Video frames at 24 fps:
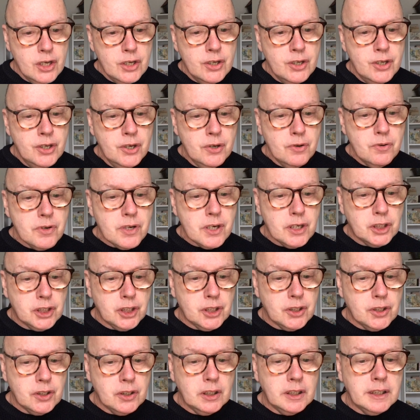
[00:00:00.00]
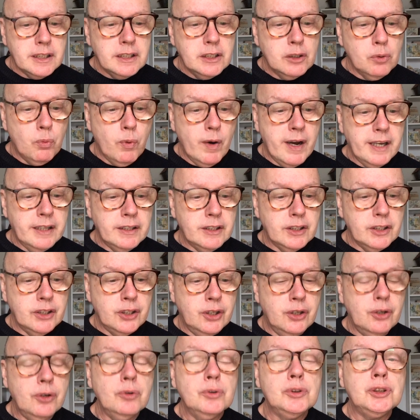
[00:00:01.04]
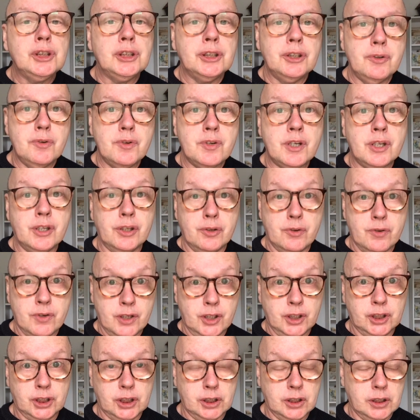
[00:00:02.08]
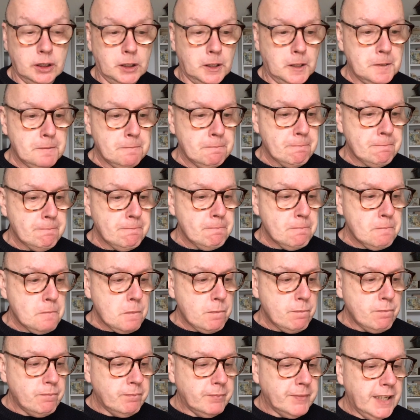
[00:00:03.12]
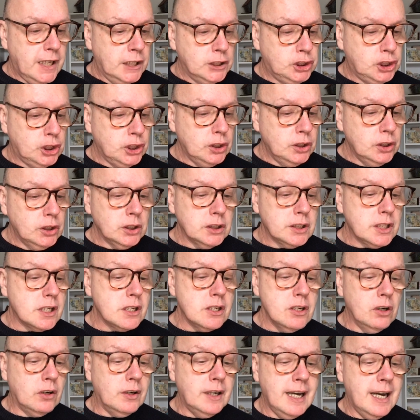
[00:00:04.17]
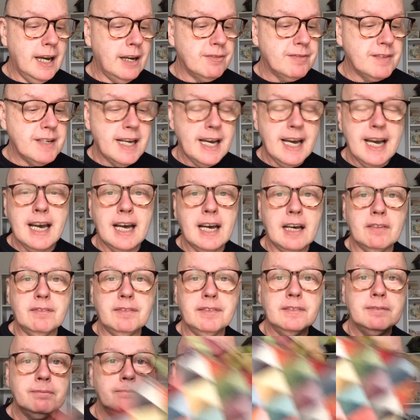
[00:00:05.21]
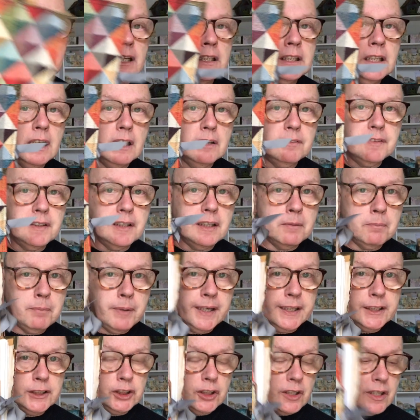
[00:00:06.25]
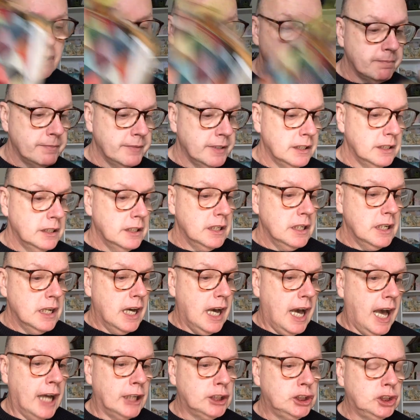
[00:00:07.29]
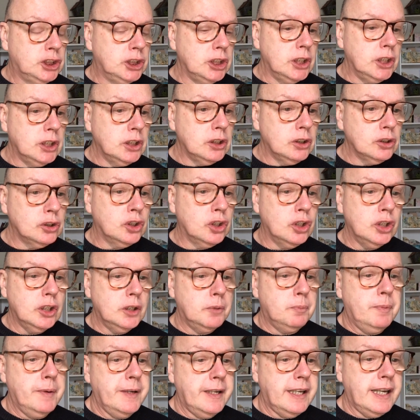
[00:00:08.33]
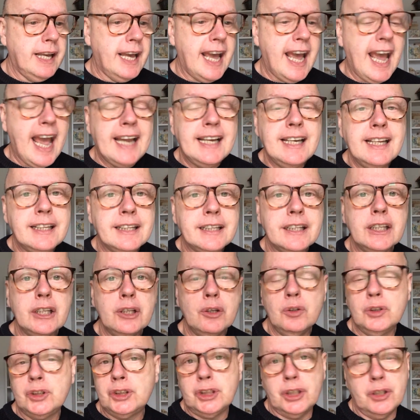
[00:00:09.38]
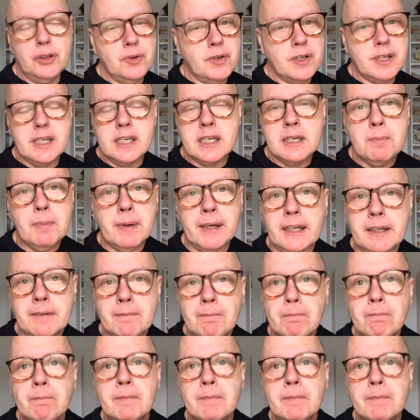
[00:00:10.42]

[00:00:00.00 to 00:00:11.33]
Use a journal in the way that you choose to use a journal. A journal does not have to have a cover and pages. A journal could be anything you choose it to be.